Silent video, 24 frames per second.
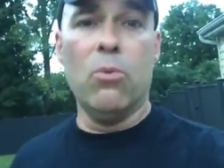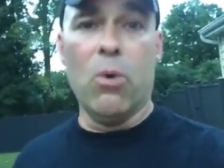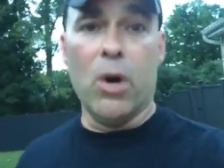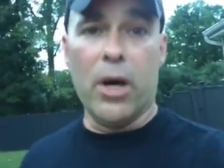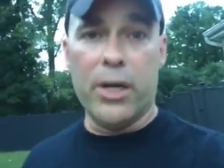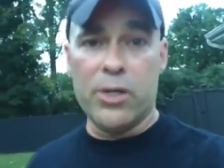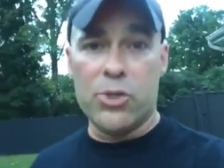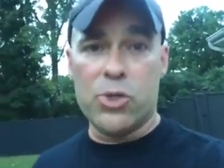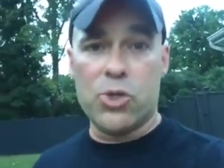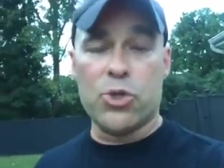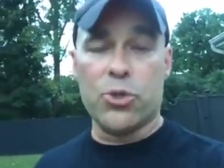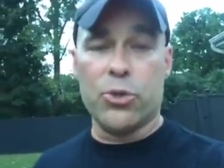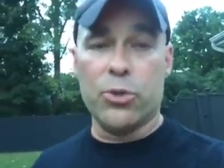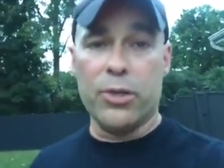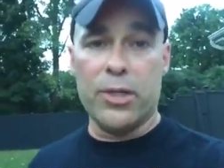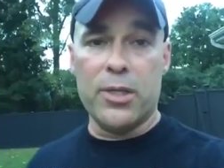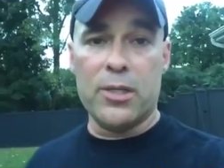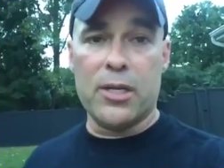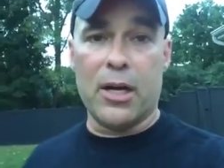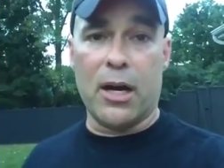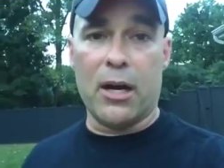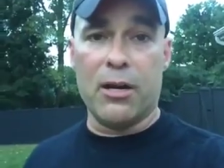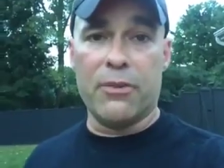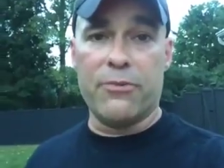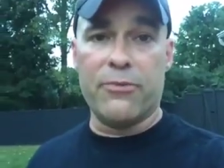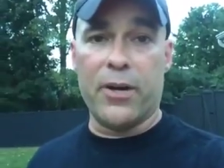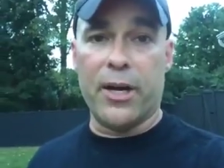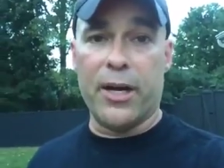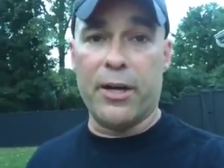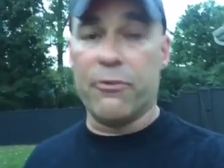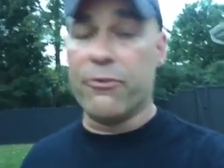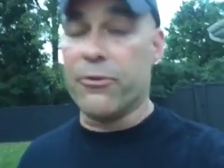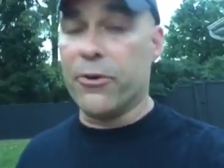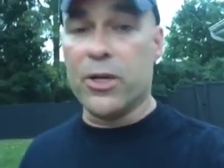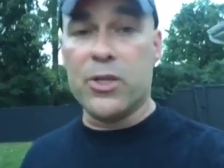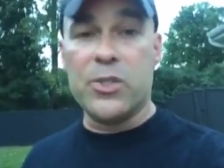What is truly
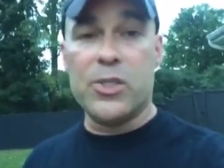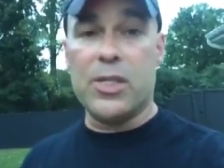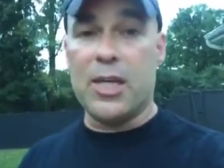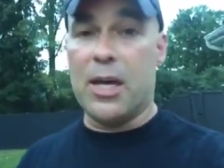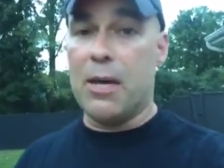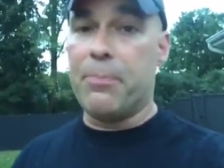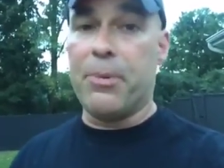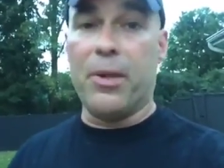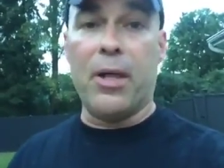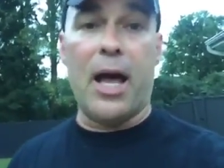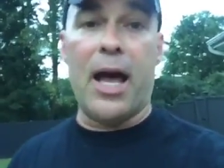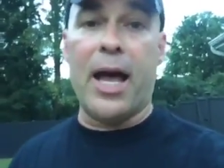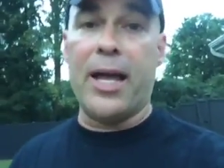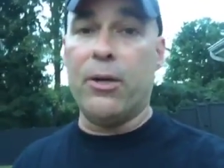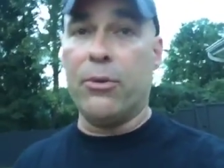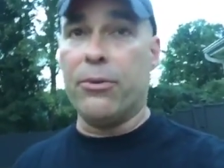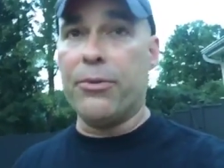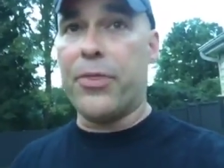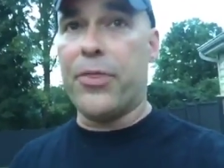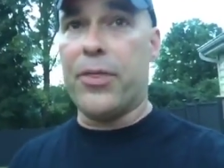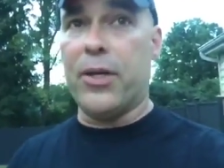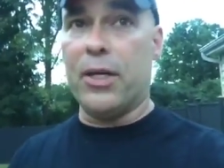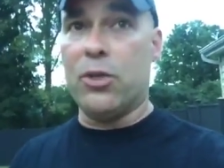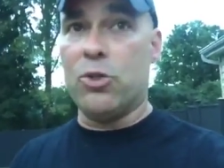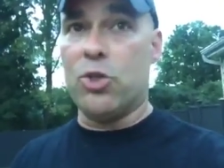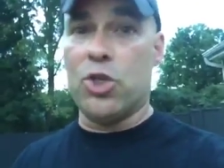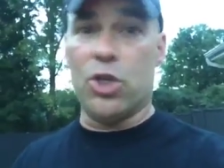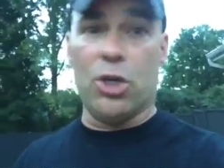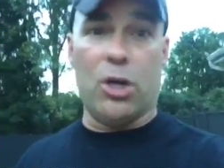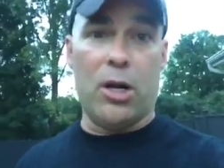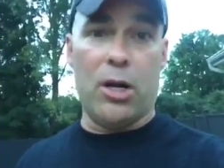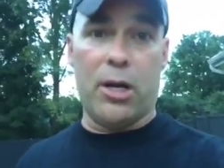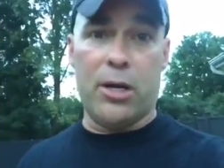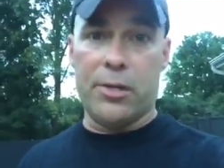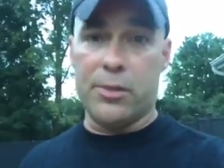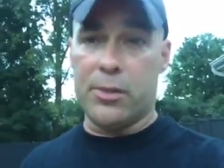terrifying? For example, I don't think
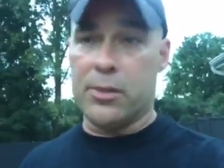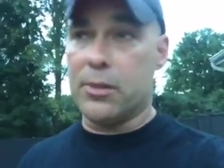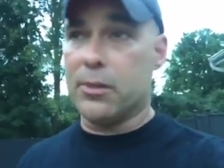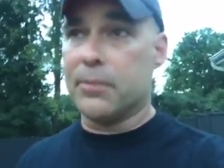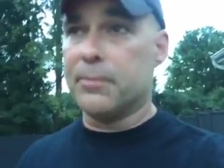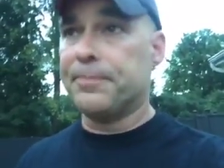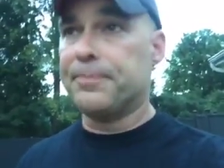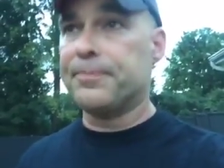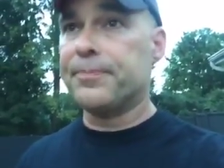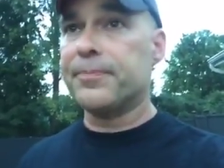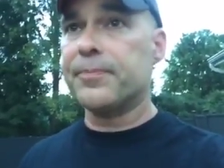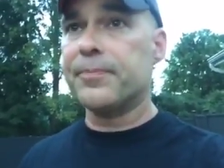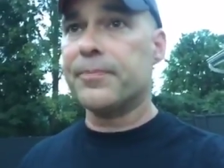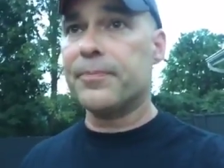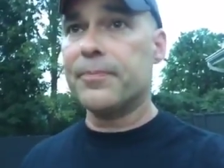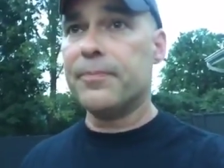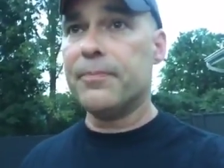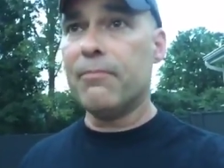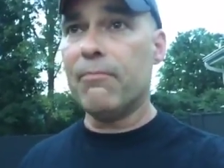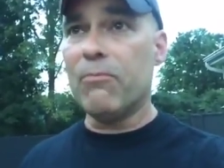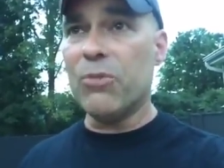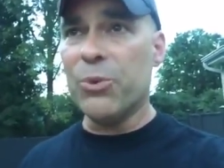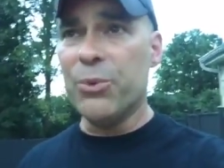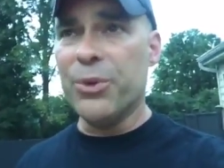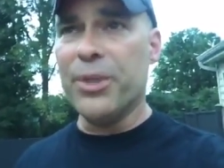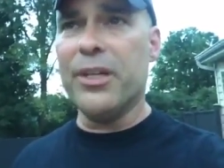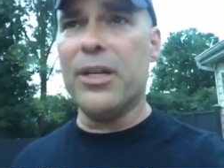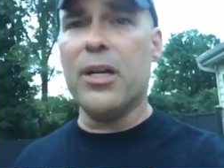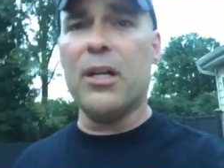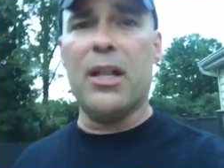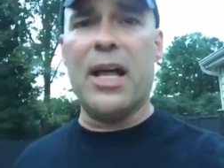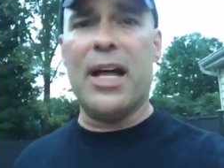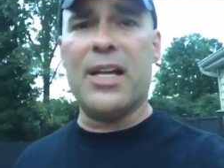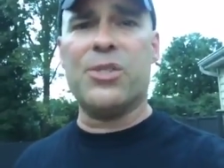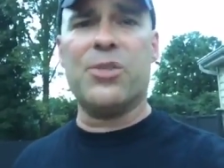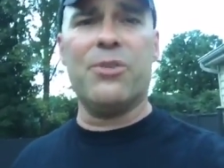Jaws really
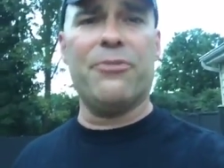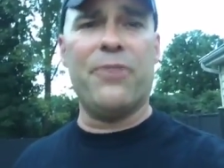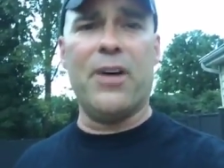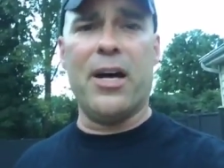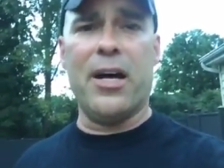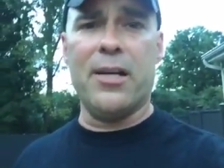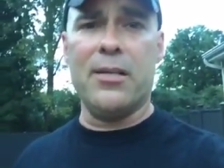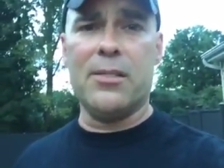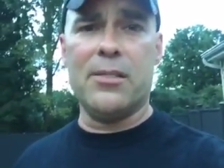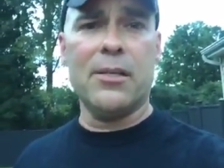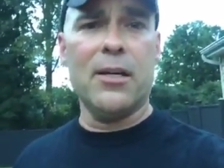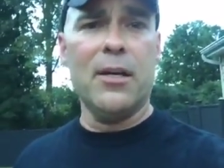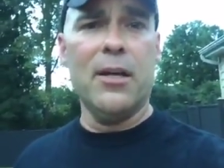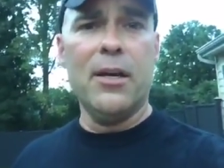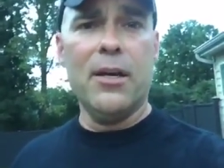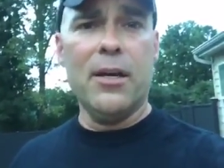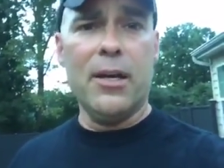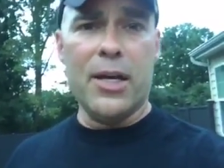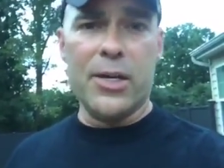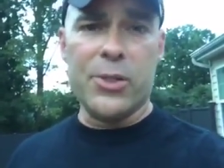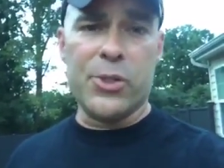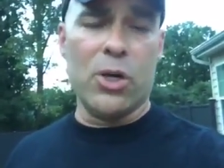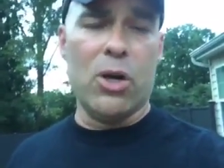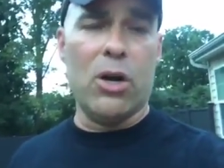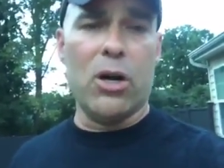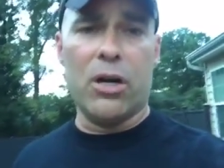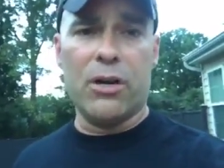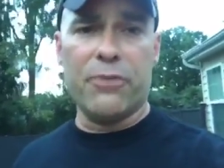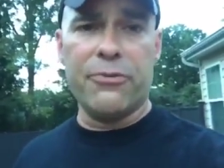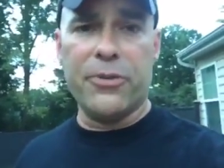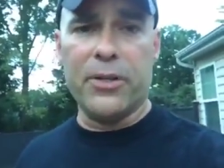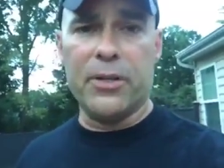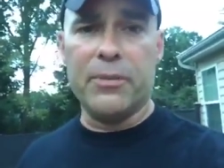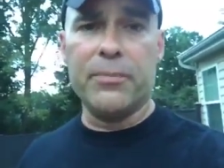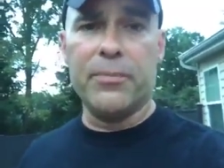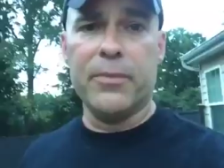classifies as a
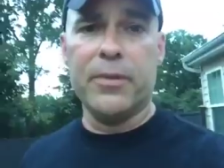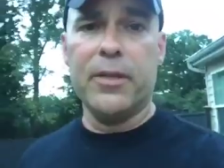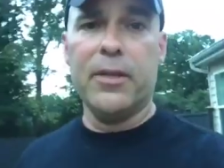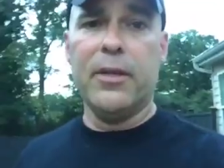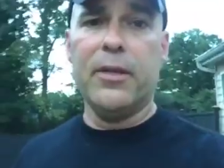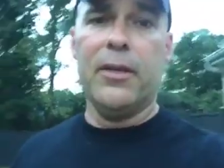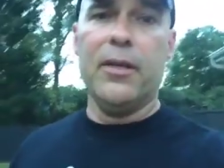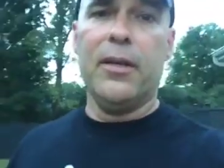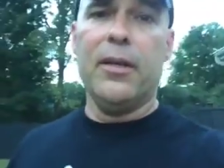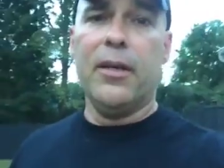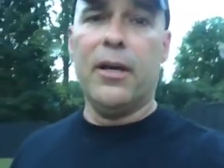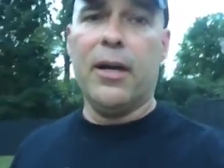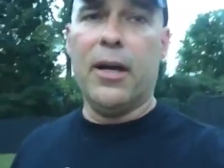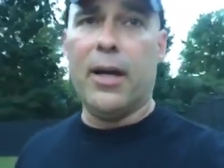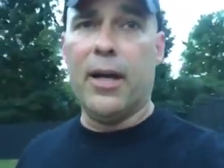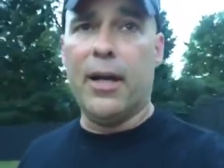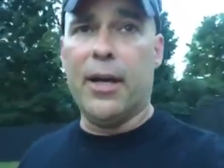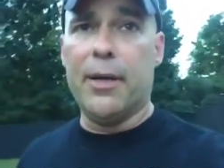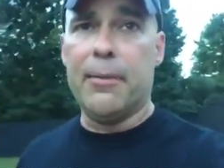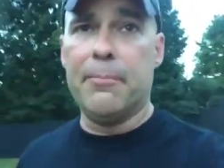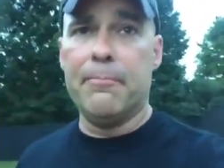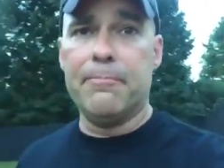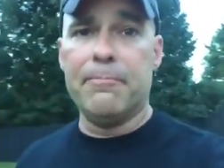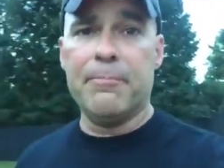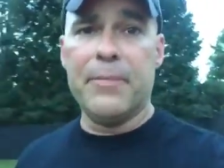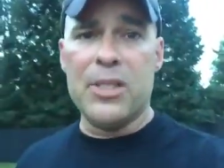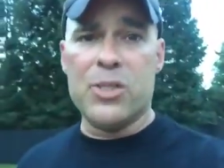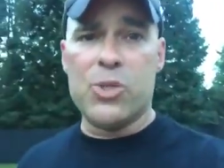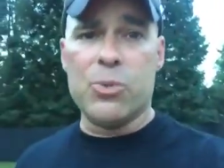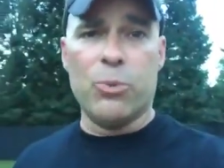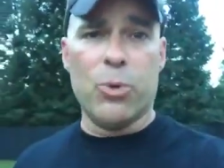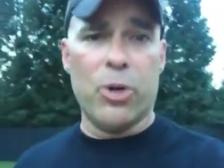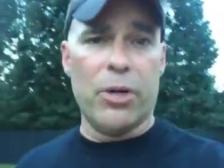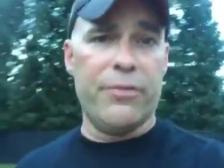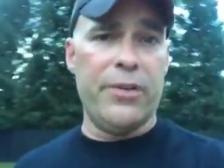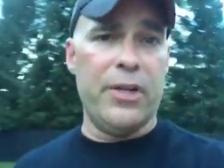horror film.
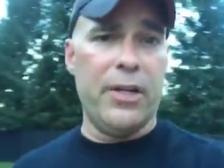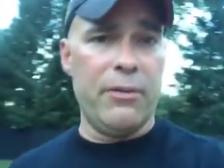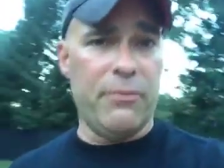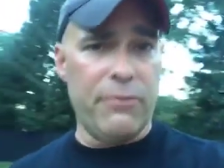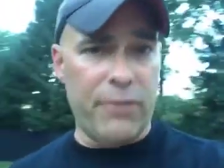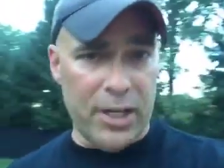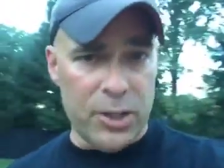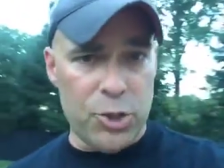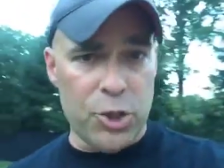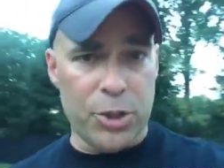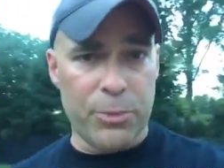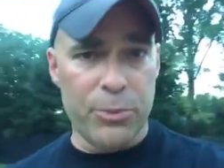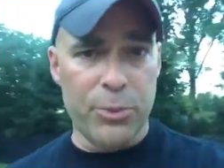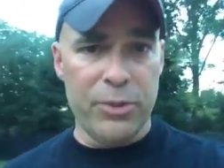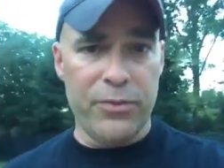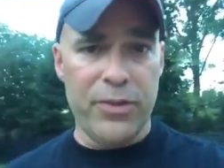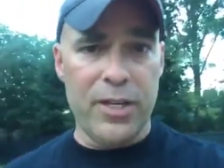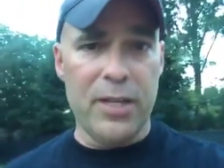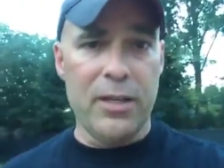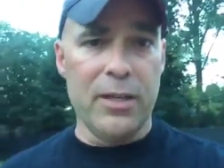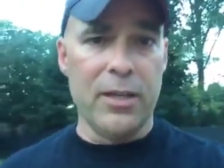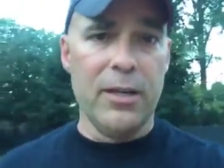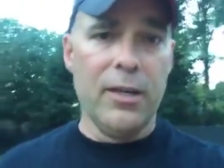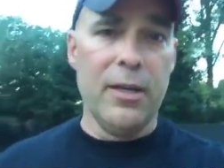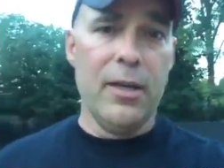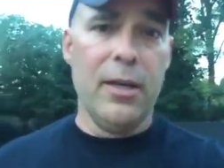It's more of an adventure movie.